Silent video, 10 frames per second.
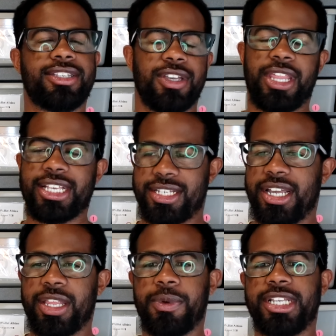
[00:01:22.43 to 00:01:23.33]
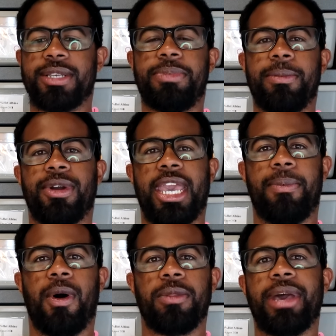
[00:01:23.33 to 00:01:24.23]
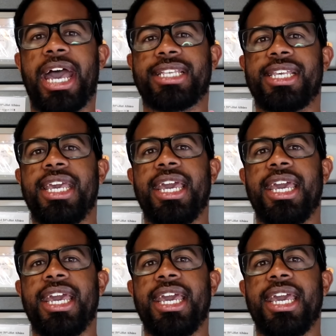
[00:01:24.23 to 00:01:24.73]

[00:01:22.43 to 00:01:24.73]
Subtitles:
So that's another reason people keep holdbacks.